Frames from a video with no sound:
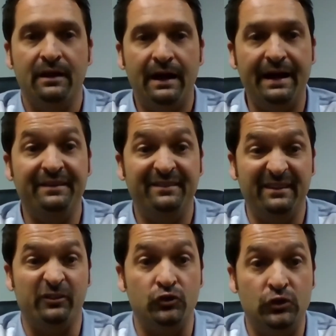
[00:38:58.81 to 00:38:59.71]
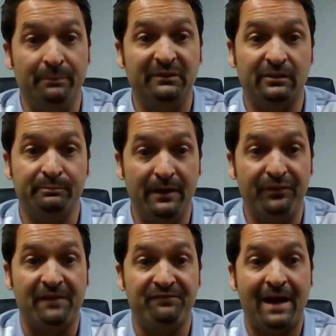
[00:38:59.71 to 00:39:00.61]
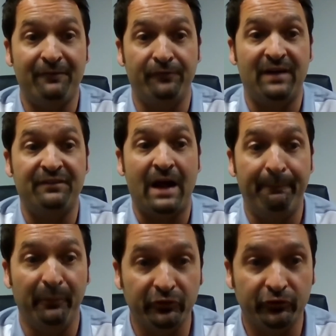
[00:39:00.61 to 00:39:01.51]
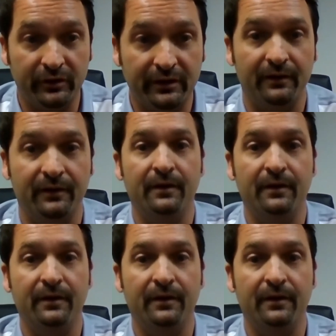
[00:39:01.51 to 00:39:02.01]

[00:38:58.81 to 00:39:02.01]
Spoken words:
hi, is this Jim Smith at 505 Apple Street?